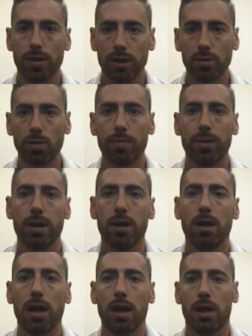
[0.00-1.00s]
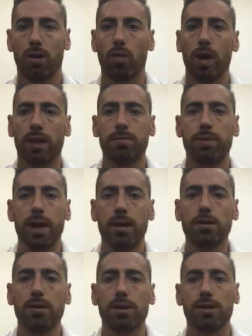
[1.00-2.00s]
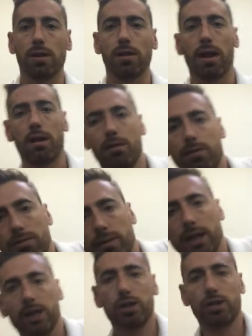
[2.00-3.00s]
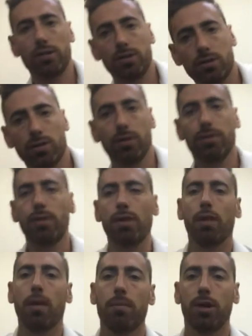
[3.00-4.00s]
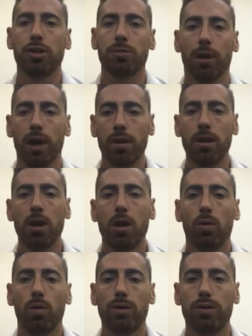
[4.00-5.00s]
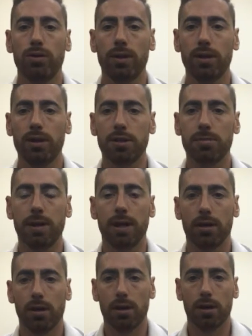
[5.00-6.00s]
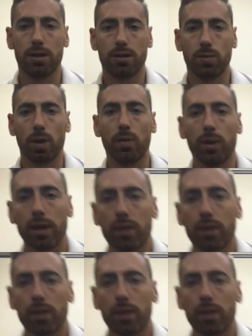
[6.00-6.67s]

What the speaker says: this will be an erect bend. It's a lateral flexion drill for the lumbar spine. We're doing this because when we